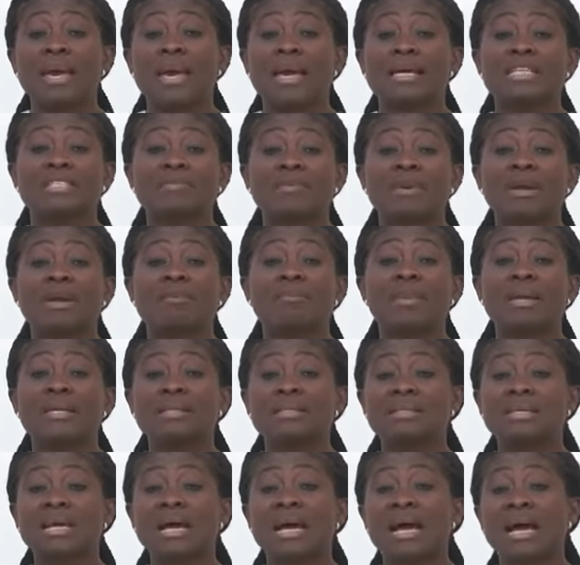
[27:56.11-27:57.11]

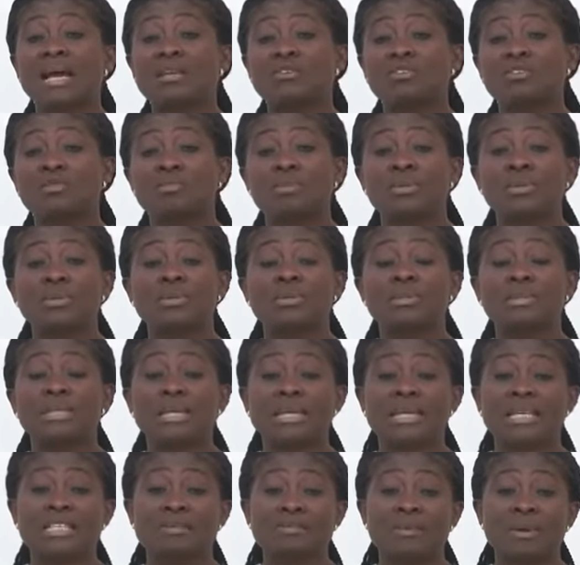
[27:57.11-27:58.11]
experimental attributes
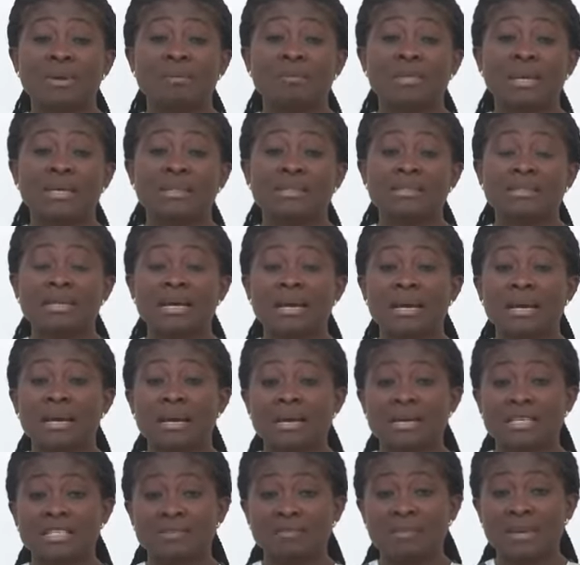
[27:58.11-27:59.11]
and experimental
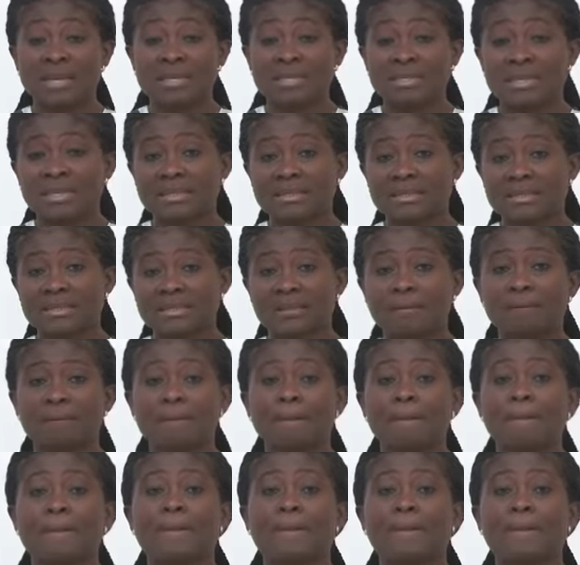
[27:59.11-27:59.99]
expectancy.